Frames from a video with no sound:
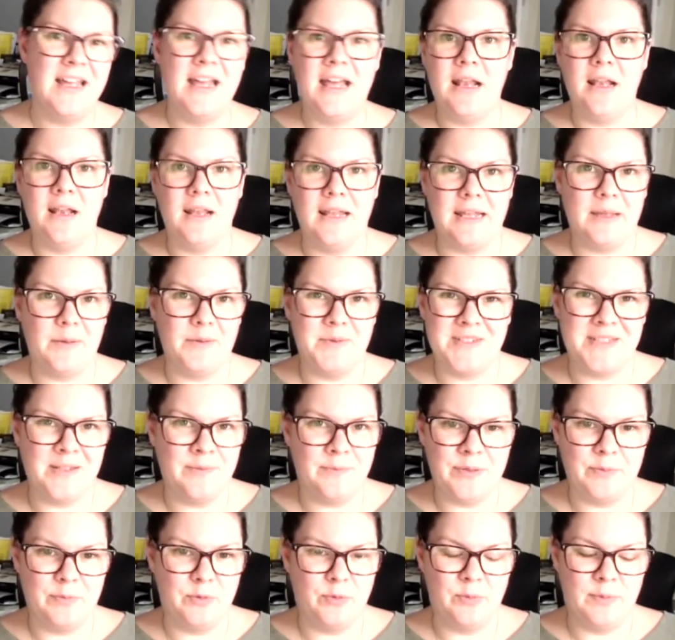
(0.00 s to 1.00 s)
Like some
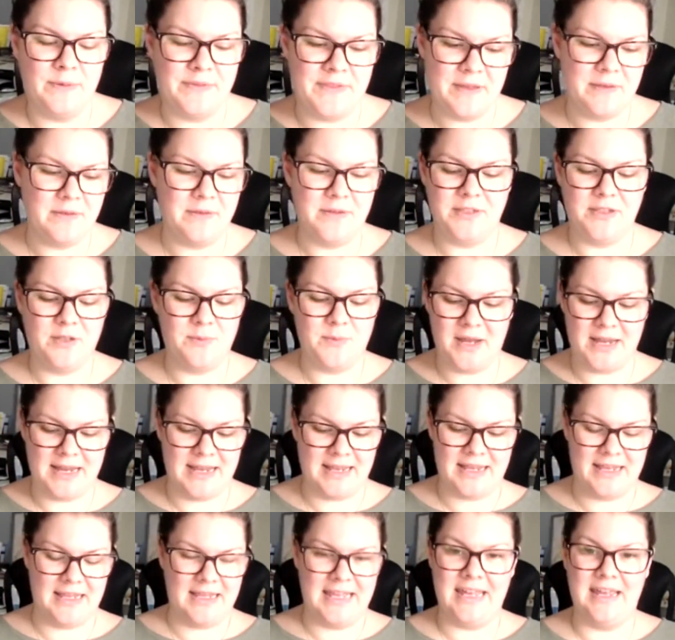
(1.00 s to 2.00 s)
people, you might
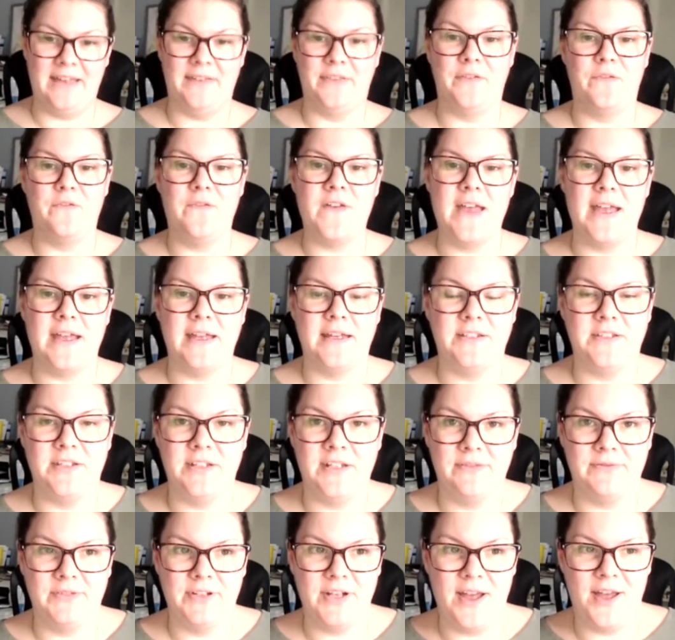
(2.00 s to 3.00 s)
get hit in the face, you
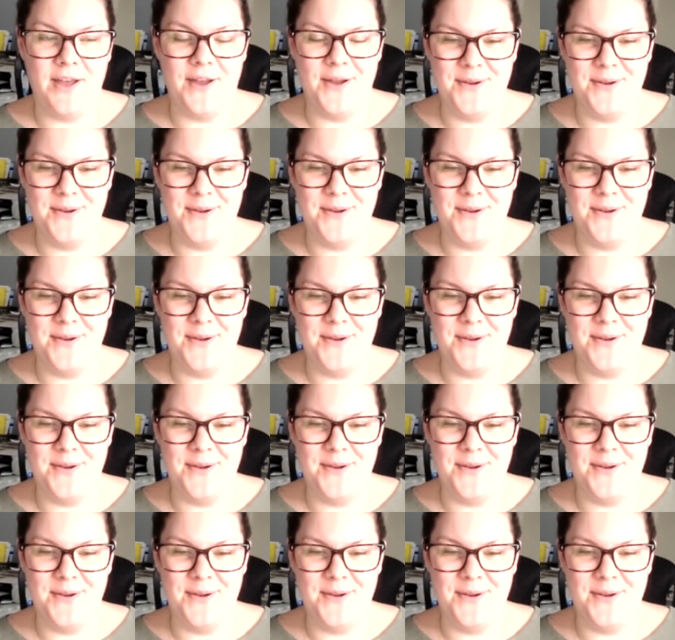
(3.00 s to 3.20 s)
never know.